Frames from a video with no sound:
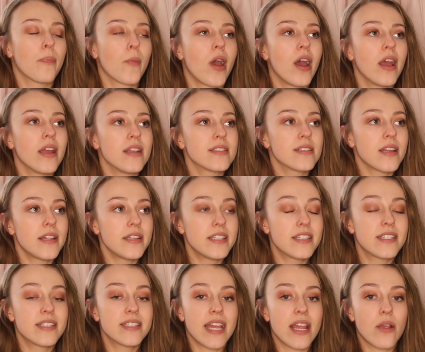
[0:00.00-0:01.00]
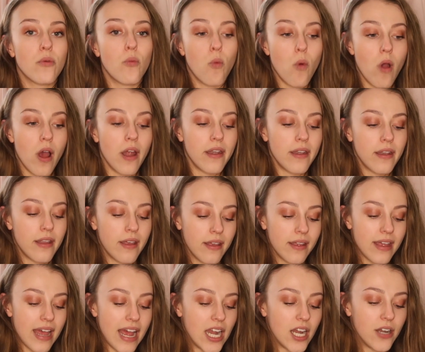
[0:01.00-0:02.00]
I decided to take one
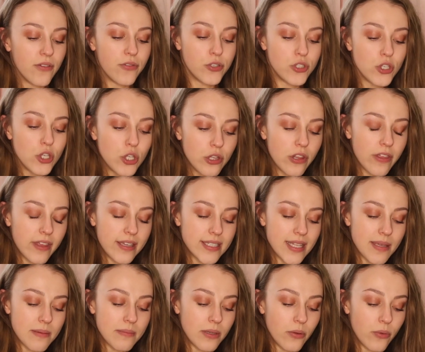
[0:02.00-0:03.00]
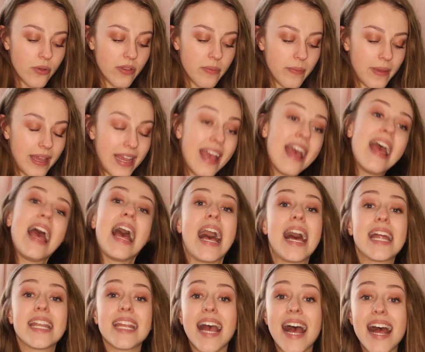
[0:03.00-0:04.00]
out of the 2 that they sent me with me,
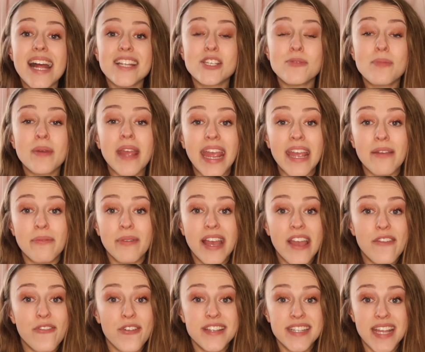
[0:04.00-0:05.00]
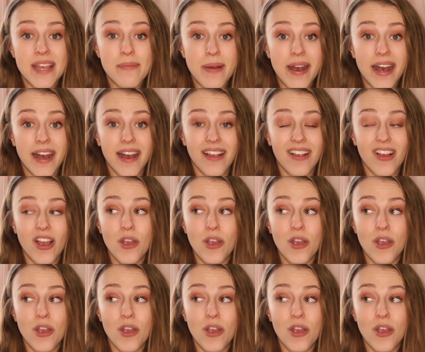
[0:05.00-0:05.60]
and it actually became my everyday bag.